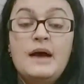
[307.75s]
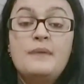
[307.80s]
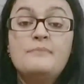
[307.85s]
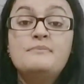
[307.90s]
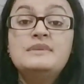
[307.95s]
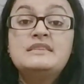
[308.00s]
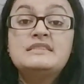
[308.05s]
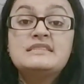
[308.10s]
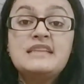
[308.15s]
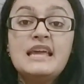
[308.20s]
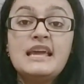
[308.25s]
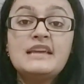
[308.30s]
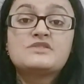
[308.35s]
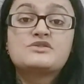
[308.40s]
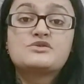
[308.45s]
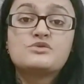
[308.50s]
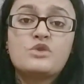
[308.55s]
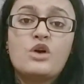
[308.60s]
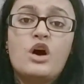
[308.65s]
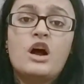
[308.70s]
Mistakes
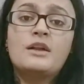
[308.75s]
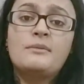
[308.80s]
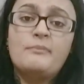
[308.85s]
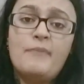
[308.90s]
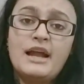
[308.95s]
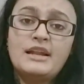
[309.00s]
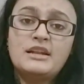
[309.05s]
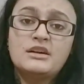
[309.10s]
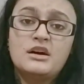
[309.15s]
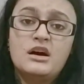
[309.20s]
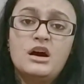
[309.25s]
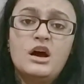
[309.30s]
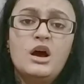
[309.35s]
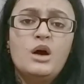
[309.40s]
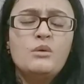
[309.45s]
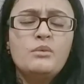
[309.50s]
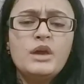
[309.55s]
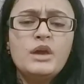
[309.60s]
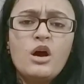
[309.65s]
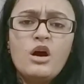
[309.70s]
do not matter.
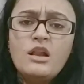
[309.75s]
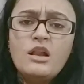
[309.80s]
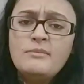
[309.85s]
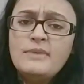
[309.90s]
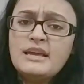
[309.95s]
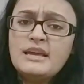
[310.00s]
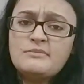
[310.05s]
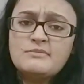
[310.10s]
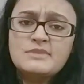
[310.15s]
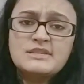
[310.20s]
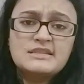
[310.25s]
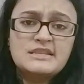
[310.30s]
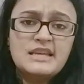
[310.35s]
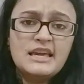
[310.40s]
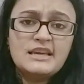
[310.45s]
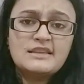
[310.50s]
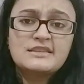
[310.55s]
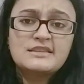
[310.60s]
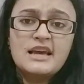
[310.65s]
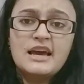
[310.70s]
We all make
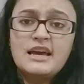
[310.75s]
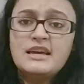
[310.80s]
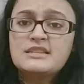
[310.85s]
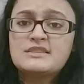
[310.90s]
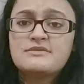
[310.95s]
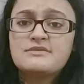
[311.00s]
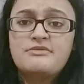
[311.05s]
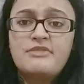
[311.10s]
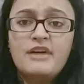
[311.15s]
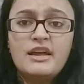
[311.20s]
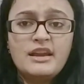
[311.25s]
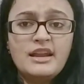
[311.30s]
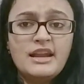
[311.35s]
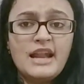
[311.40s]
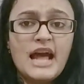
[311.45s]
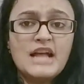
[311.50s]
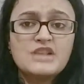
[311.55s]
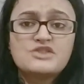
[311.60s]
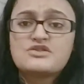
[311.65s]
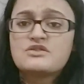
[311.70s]
mistakes, yeah. It's very
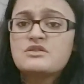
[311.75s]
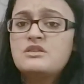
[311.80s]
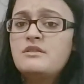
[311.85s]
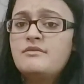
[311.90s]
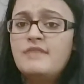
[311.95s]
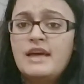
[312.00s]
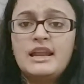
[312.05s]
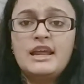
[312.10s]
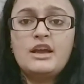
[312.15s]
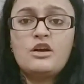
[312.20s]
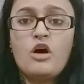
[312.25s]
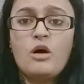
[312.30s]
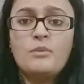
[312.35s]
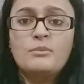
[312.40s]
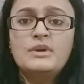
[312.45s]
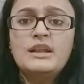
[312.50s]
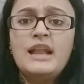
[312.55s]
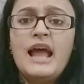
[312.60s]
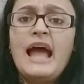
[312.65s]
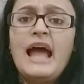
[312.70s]
natural, very
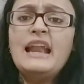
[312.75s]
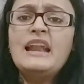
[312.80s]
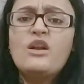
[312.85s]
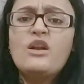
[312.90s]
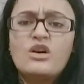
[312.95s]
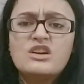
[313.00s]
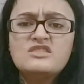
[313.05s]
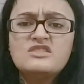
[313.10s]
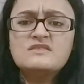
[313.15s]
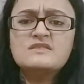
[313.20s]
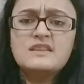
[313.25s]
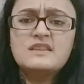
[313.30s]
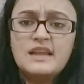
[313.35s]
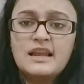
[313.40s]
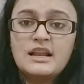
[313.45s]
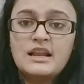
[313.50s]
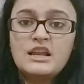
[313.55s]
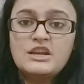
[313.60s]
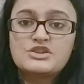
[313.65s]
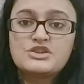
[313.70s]
common, and not just in
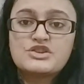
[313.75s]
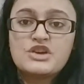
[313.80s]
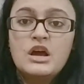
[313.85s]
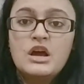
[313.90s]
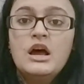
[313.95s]
English.